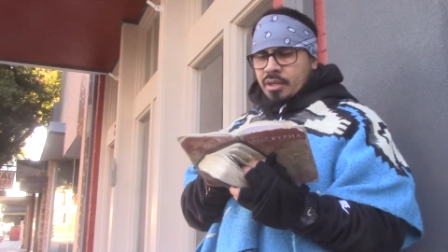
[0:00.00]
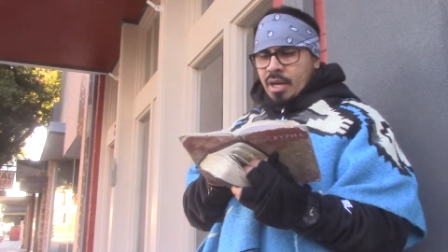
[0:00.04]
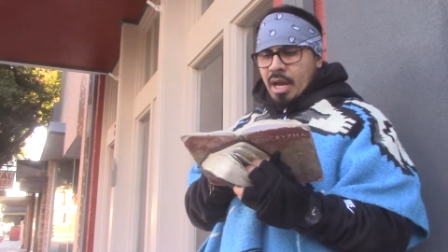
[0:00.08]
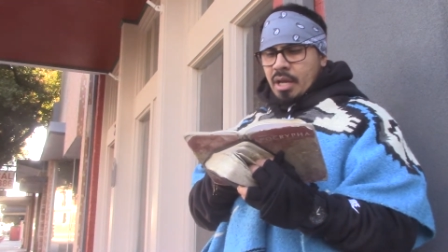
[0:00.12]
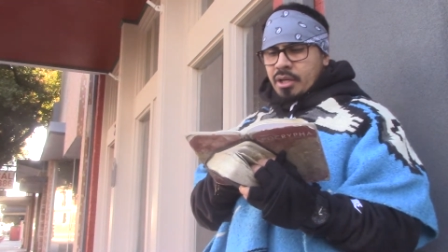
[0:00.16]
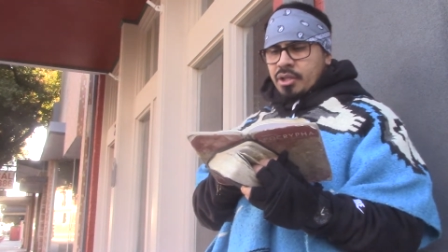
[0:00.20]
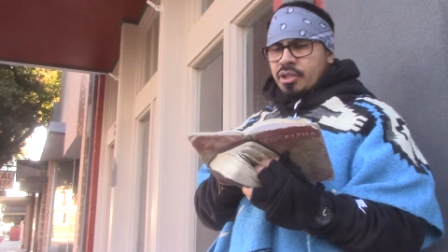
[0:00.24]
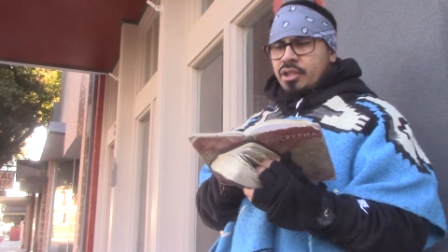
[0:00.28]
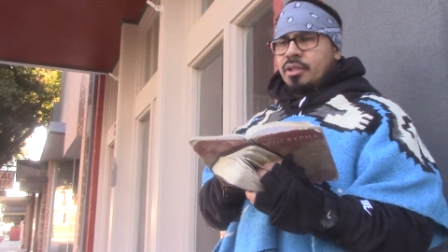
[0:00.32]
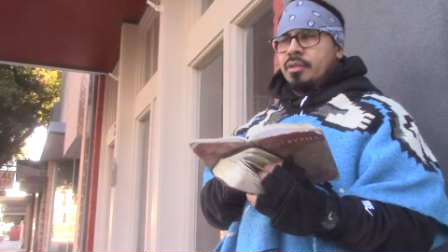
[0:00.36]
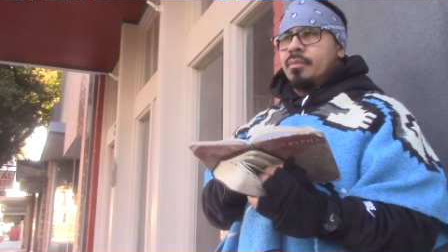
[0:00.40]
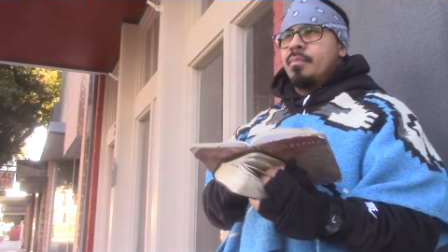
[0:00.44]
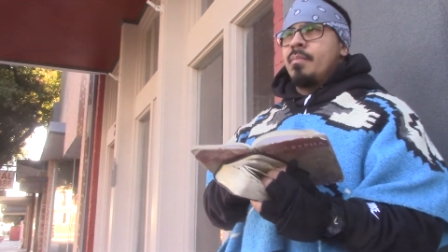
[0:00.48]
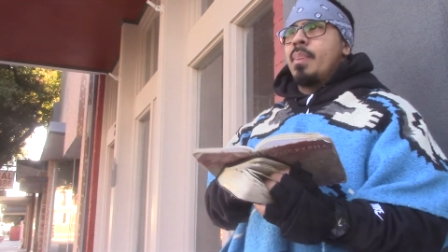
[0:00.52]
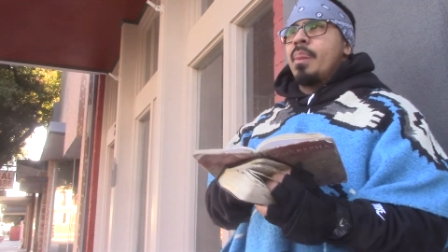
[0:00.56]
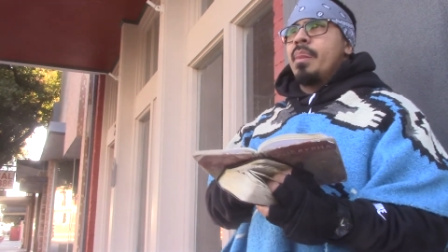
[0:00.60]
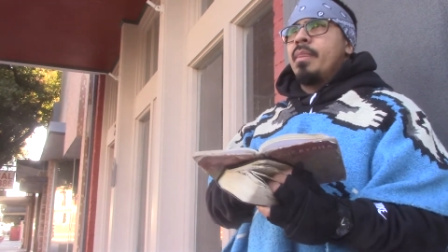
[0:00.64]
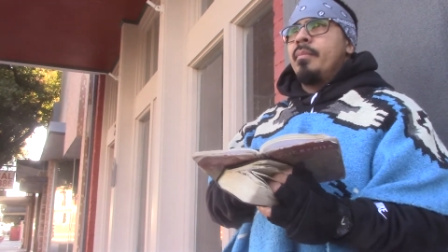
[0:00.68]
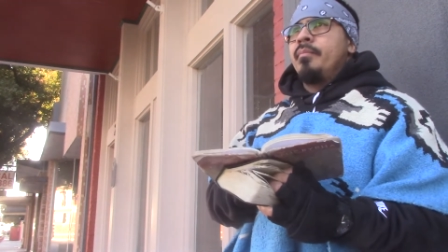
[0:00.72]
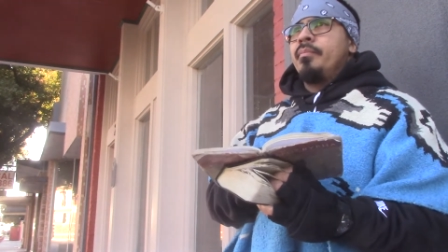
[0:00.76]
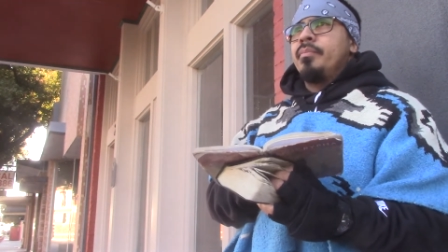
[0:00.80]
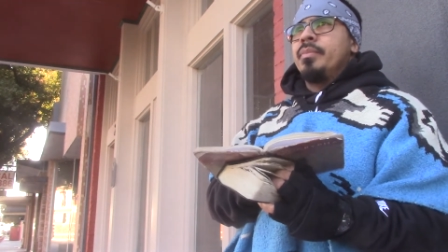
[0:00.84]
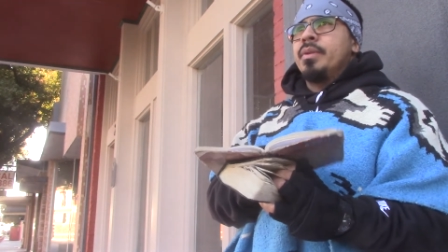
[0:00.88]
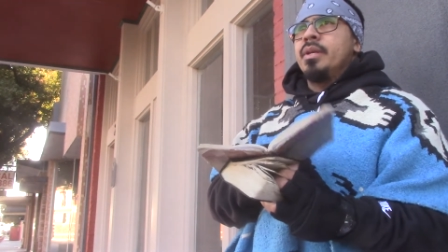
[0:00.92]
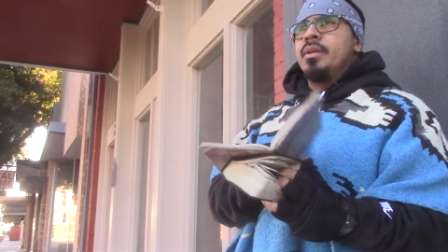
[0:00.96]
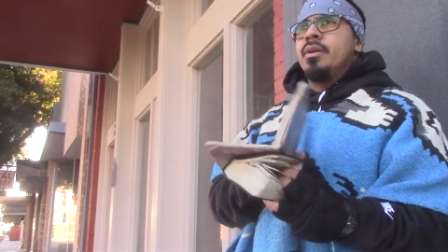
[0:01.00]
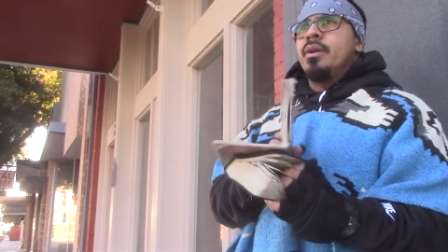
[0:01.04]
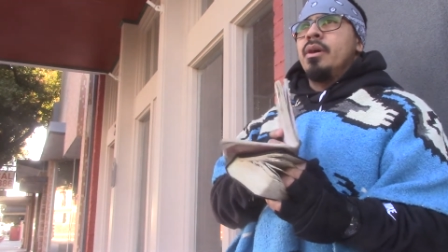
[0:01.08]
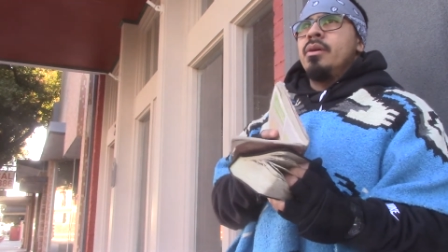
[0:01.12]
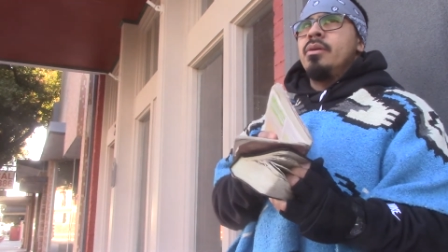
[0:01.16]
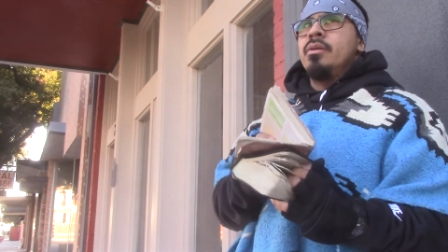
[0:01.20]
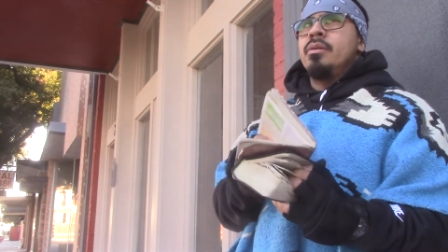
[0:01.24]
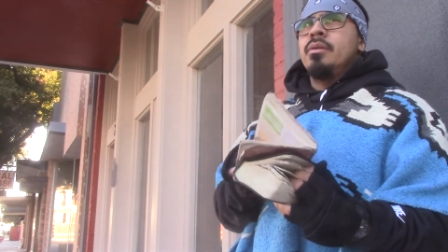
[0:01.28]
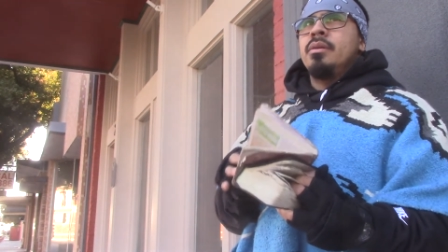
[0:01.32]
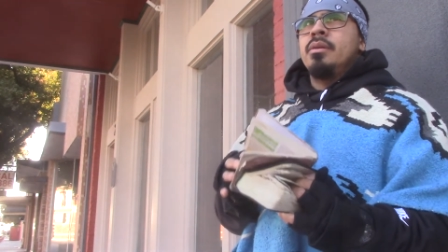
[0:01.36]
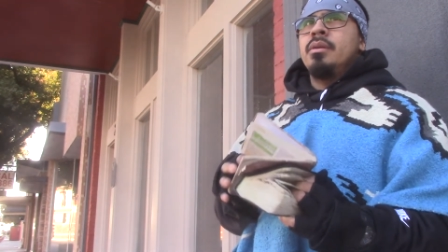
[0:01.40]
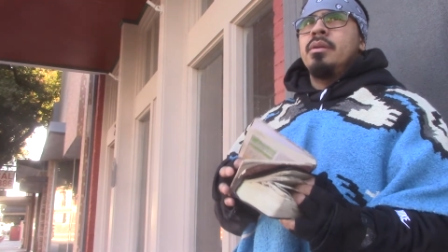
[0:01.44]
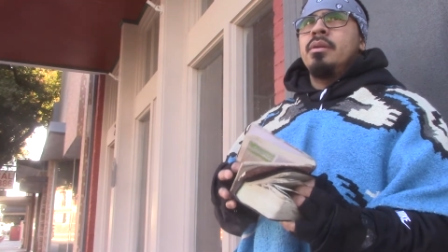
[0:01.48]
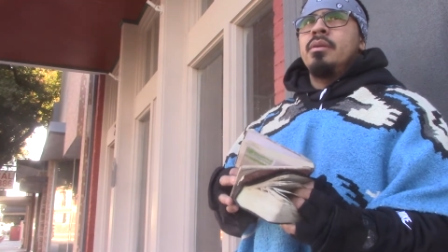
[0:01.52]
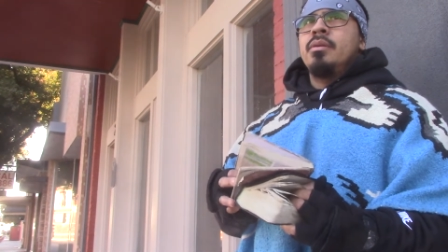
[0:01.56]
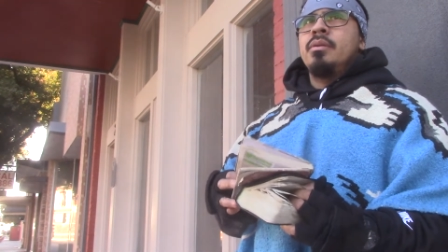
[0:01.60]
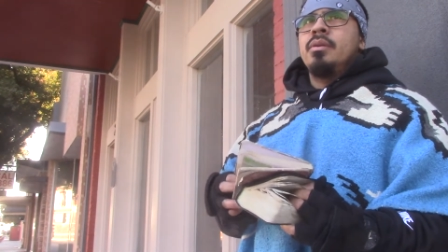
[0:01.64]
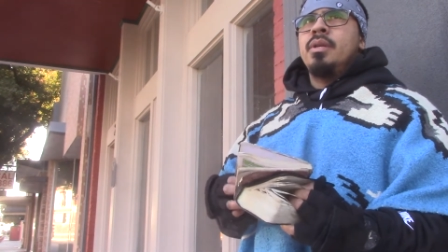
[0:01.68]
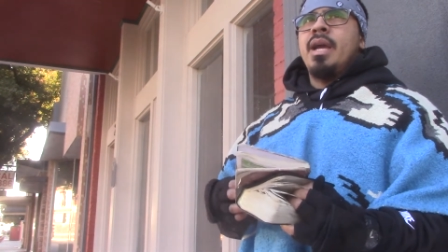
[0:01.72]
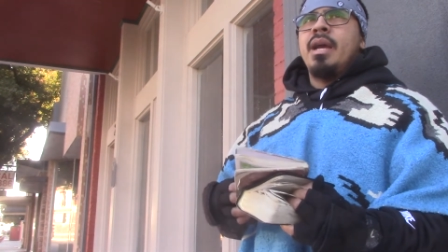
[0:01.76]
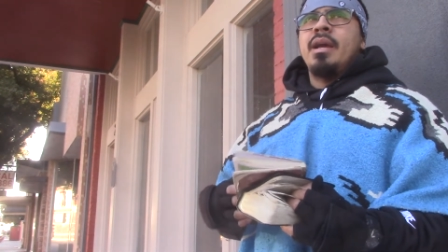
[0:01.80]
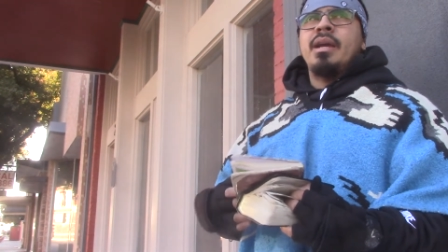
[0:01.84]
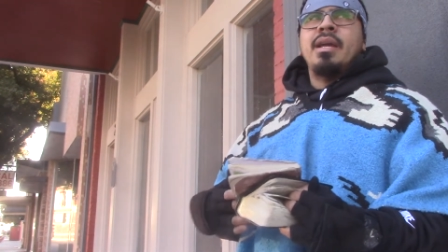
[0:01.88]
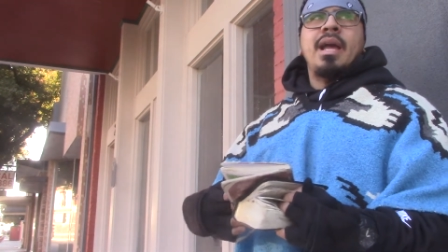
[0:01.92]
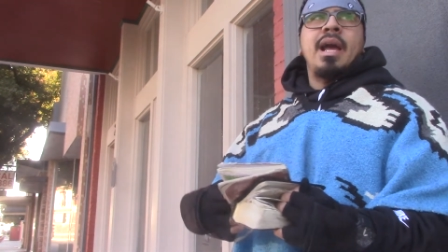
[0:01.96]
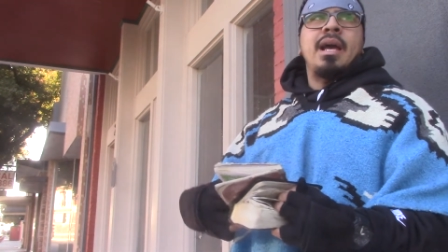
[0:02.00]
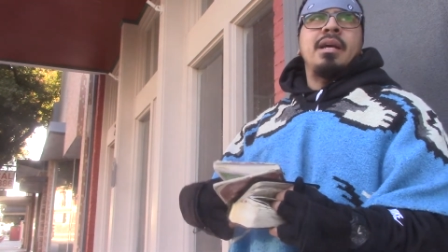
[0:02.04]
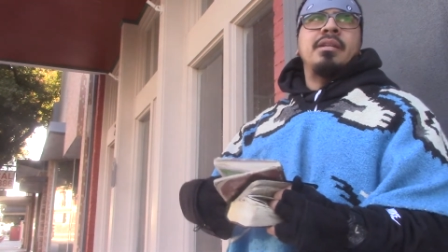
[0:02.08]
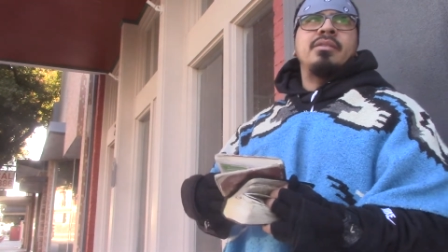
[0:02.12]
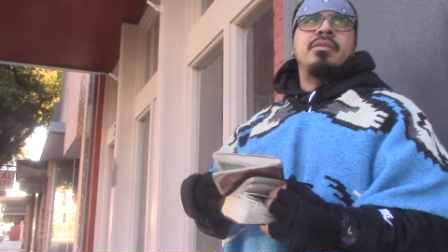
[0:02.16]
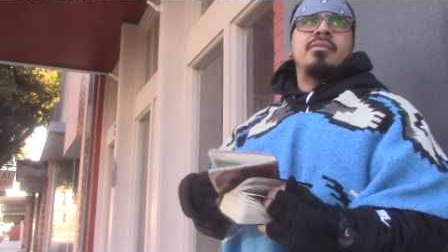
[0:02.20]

nation. You know, can't cast